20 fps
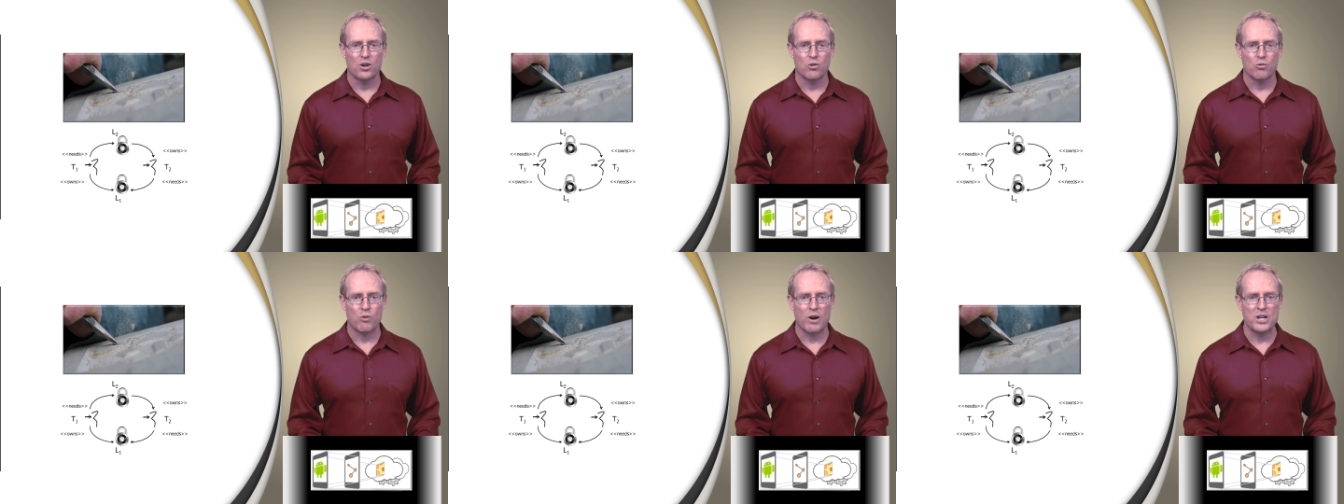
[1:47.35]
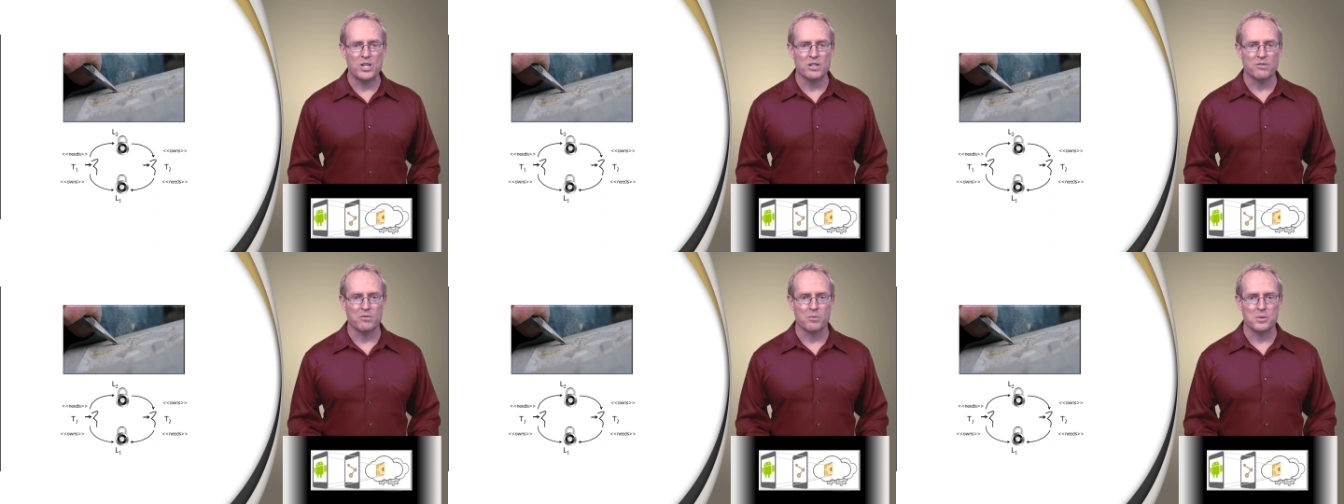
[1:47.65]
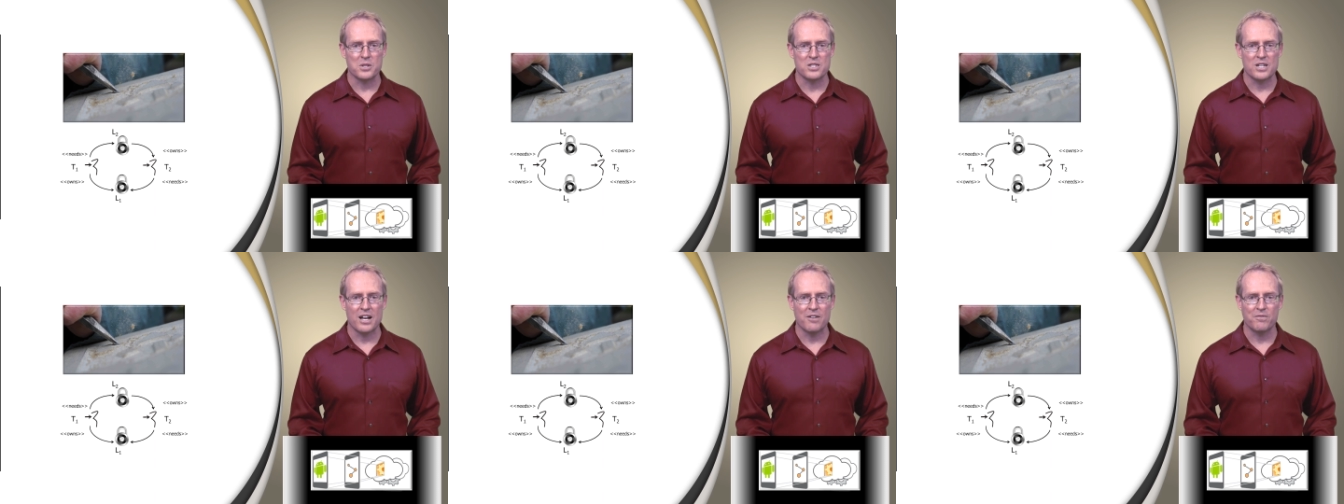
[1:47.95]
ranging from
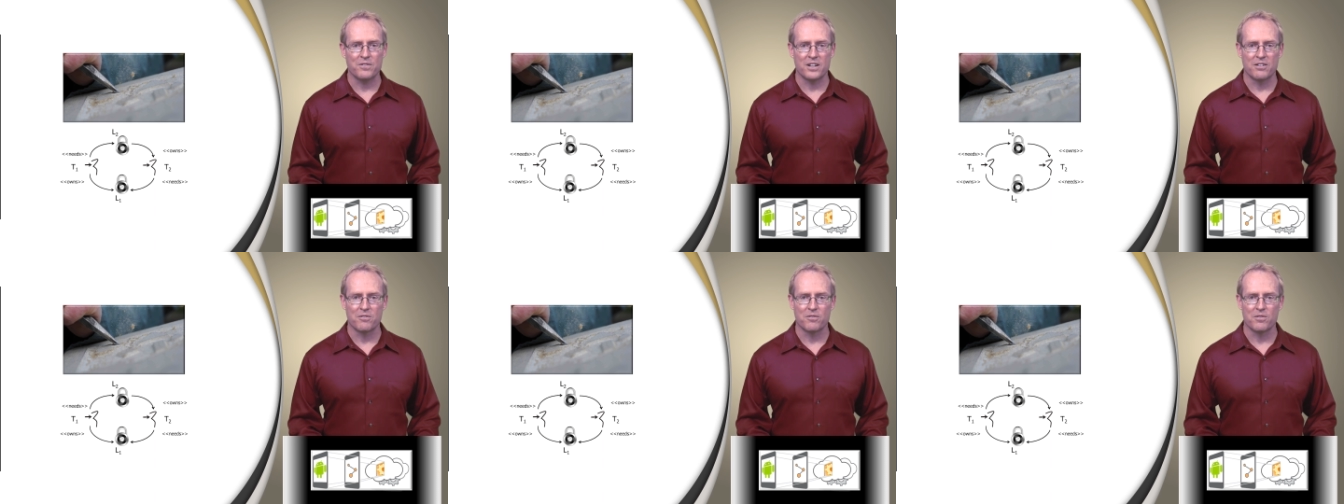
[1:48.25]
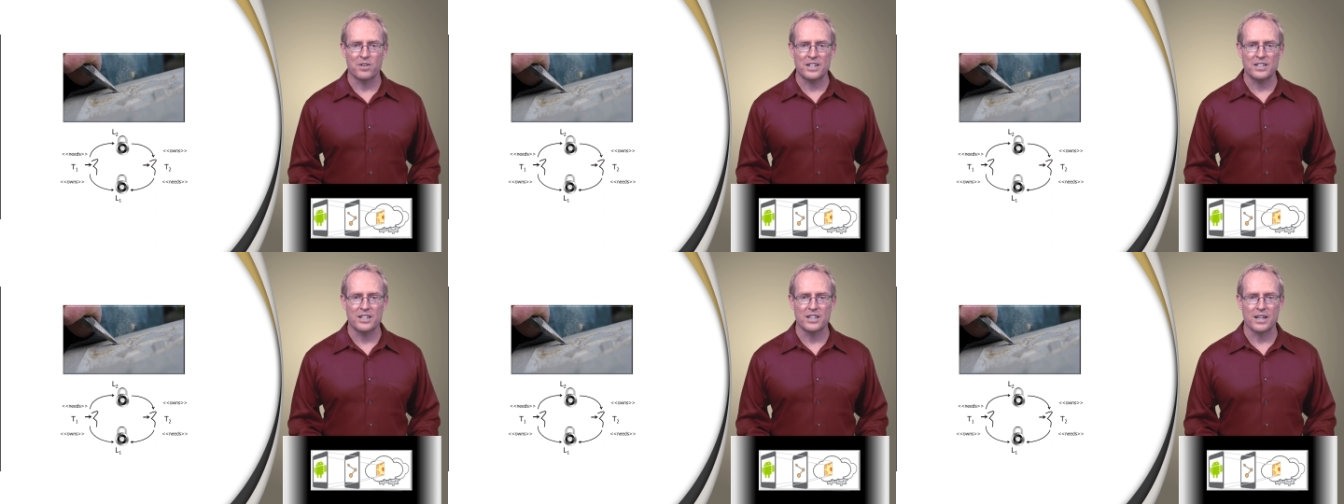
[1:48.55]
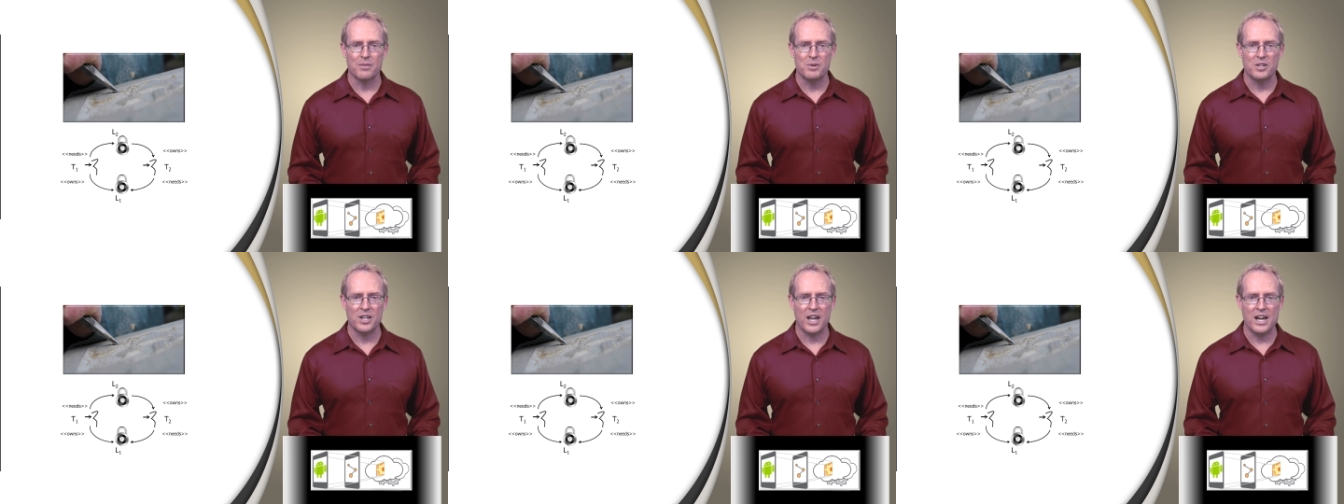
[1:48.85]
self inflicted
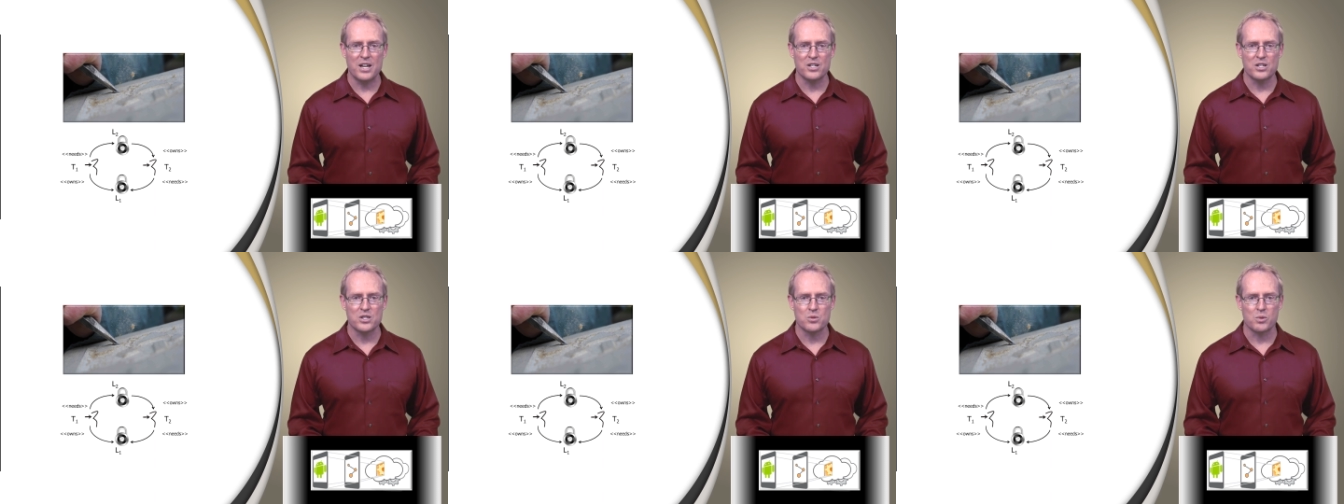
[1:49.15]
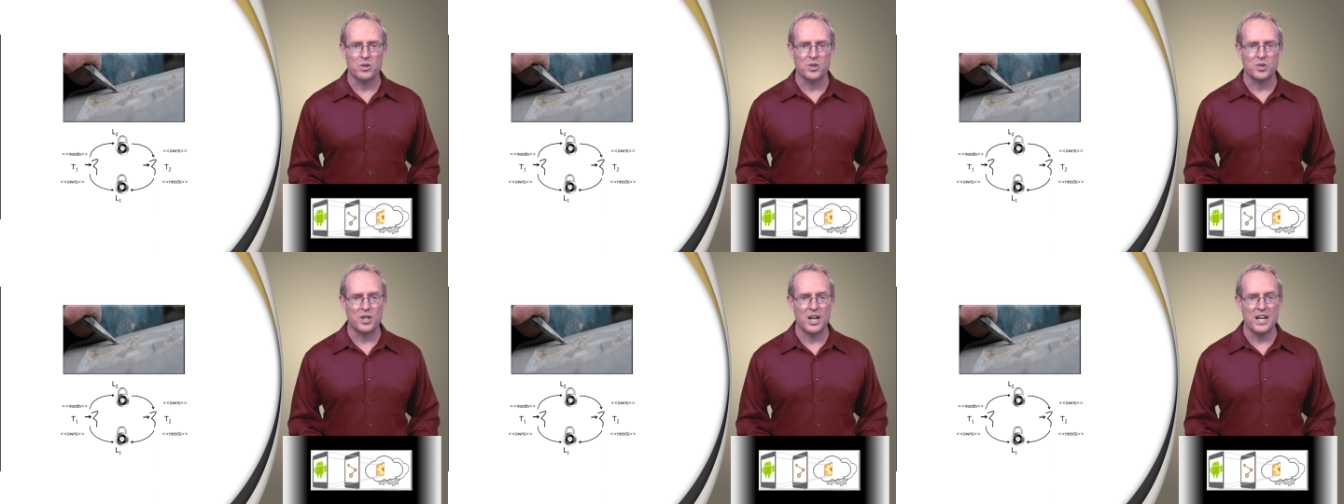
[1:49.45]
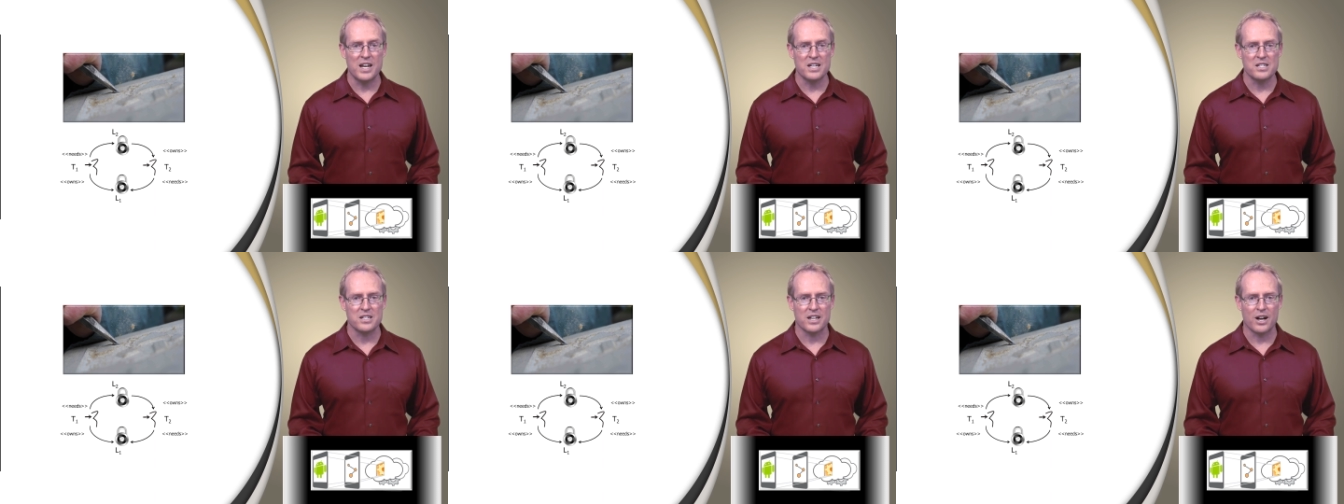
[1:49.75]
limitations with
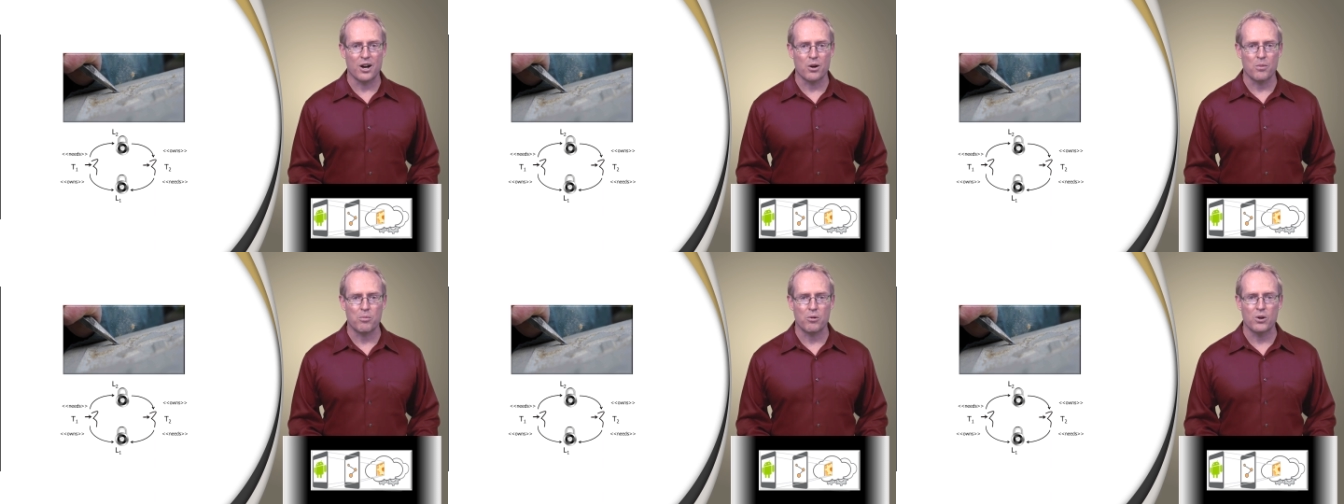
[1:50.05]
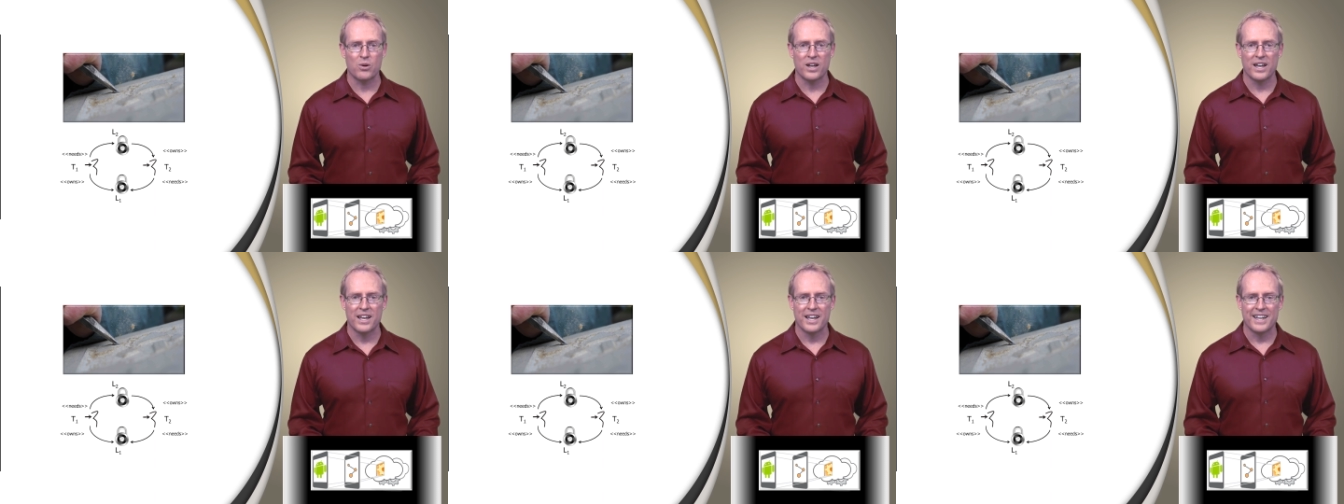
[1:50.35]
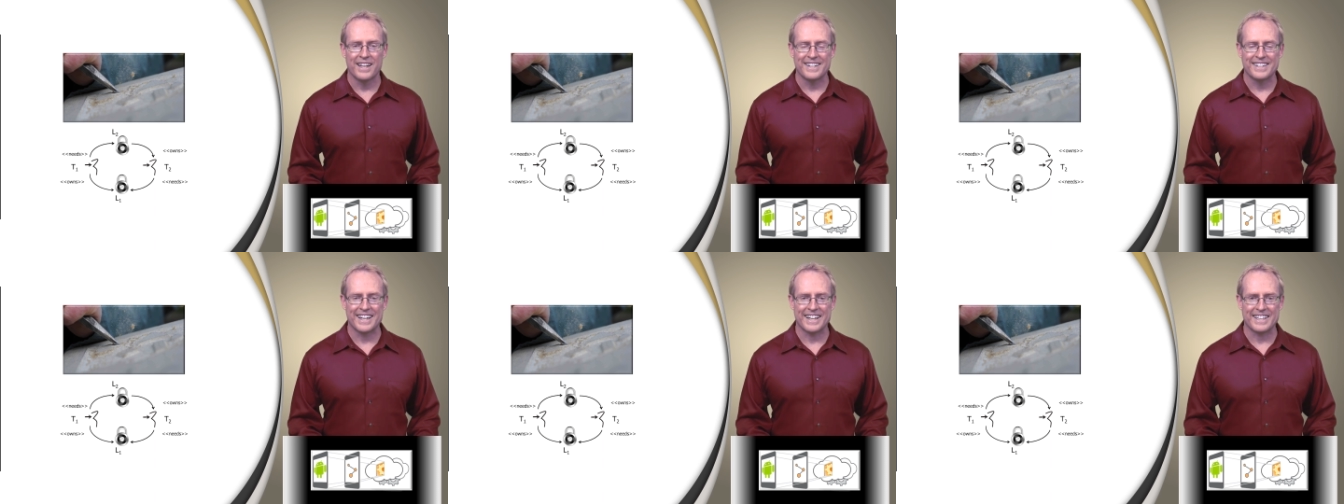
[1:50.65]
tedious and error prone
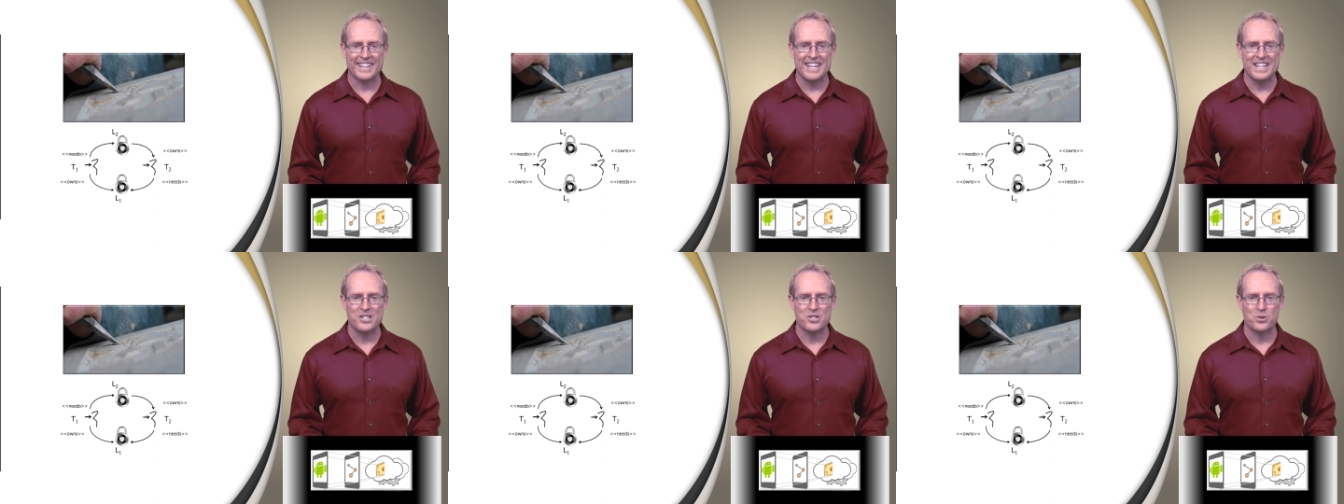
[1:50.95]
techniques,